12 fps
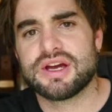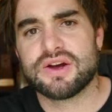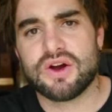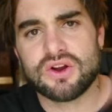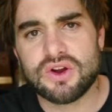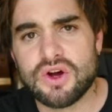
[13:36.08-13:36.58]

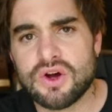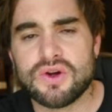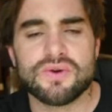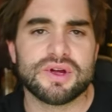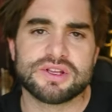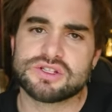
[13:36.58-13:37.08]
are low,
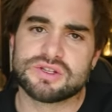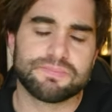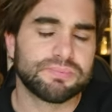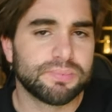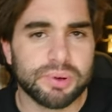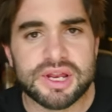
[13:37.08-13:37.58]
it's
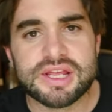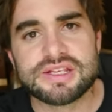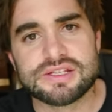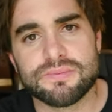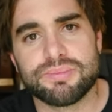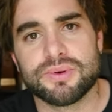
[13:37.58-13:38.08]
pretty
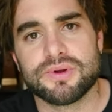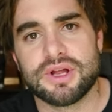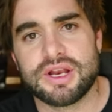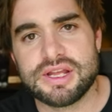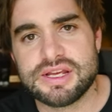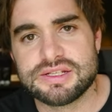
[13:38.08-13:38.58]
simple
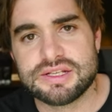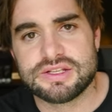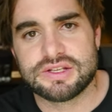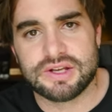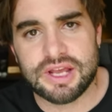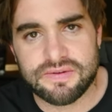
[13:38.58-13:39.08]
and easy
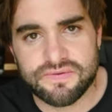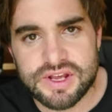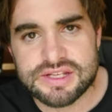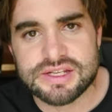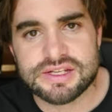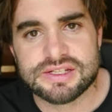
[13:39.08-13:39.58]
to get
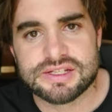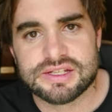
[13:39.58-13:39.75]
visas.